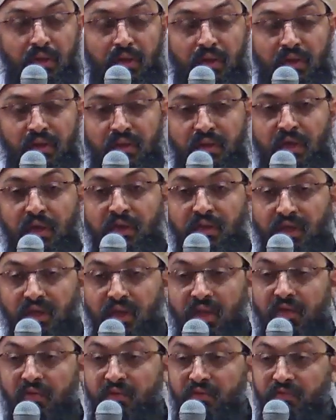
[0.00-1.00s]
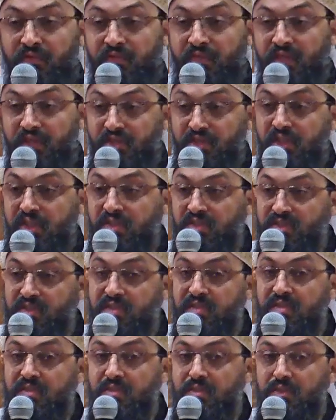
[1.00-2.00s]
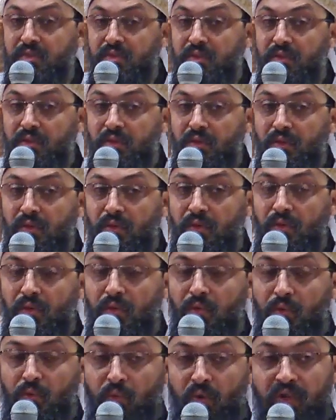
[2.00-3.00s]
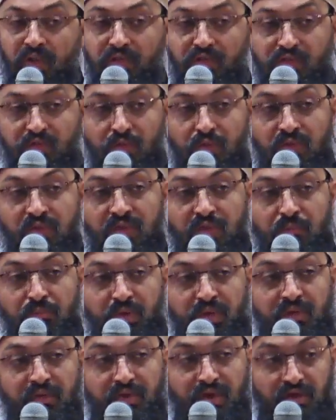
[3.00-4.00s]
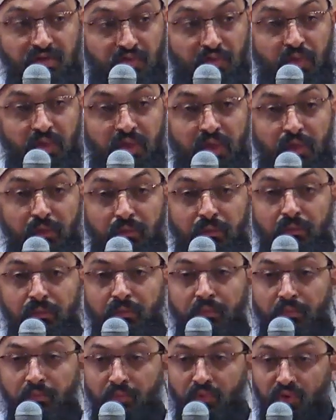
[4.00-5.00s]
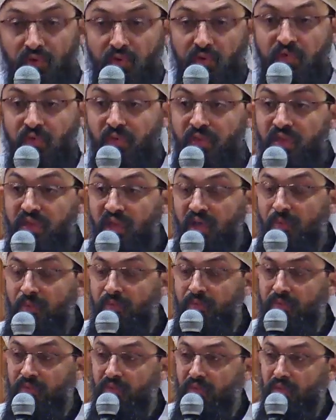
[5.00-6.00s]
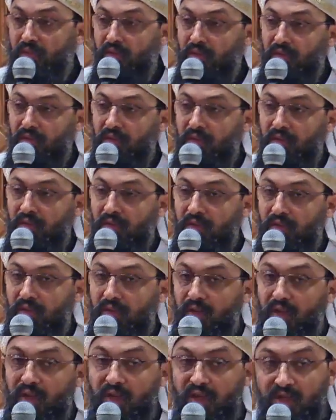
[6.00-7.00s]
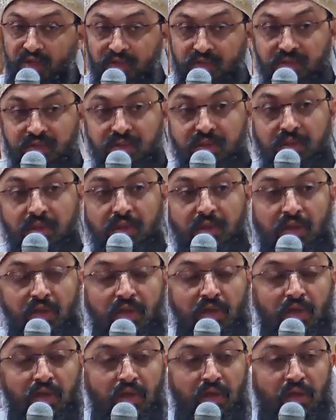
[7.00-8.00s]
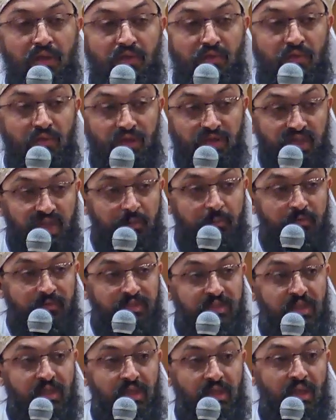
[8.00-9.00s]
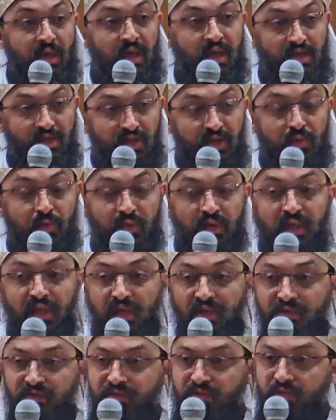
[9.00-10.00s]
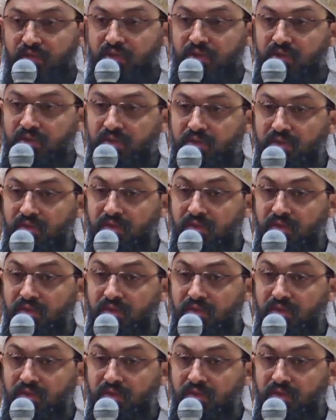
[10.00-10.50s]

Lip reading: The idea of that Jesus went to St. Peter and told him, go to the depth and to the deep sea and you will get fish.